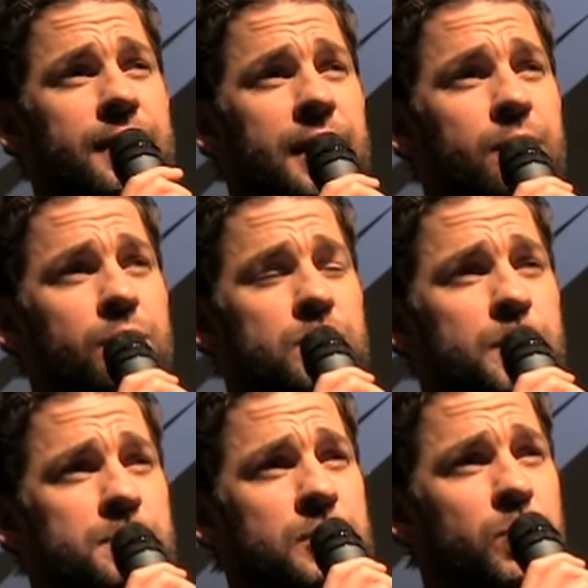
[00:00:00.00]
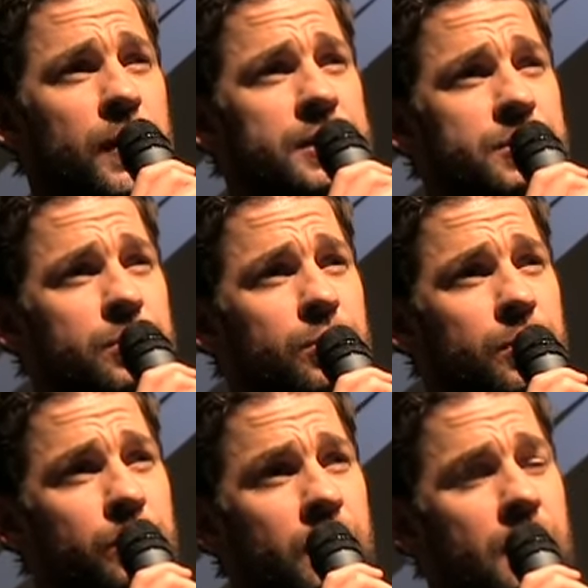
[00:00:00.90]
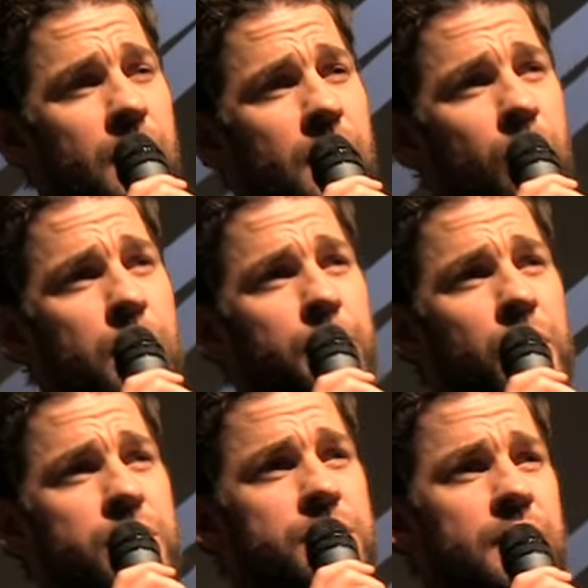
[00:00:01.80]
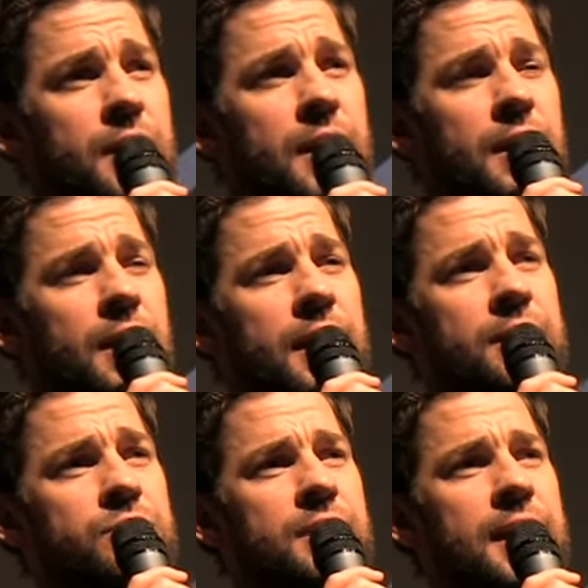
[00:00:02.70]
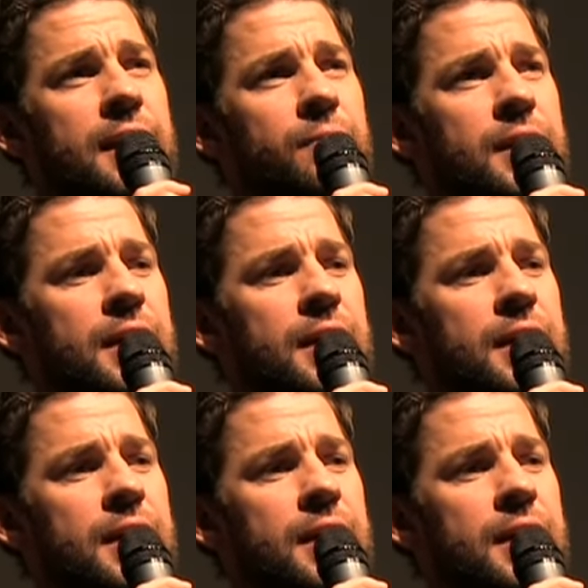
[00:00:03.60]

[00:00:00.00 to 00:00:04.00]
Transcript: I think it was supposed to be twenty-two, and we pushed uh, an extra day.